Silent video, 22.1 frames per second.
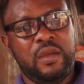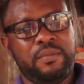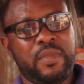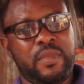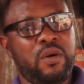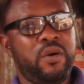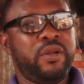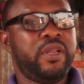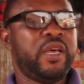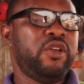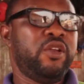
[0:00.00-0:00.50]

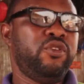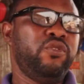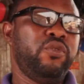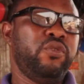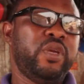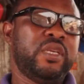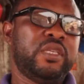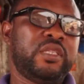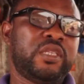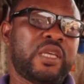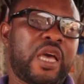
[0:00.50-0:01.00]
but what I do
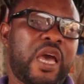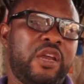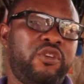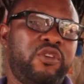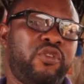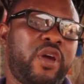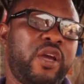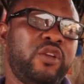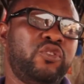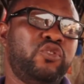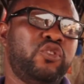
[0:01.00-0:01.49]
is I
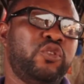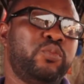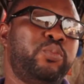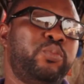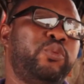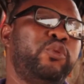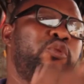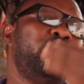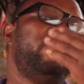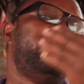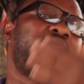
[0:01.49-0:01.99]
try to
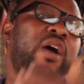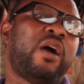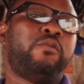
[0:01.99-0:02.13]
improve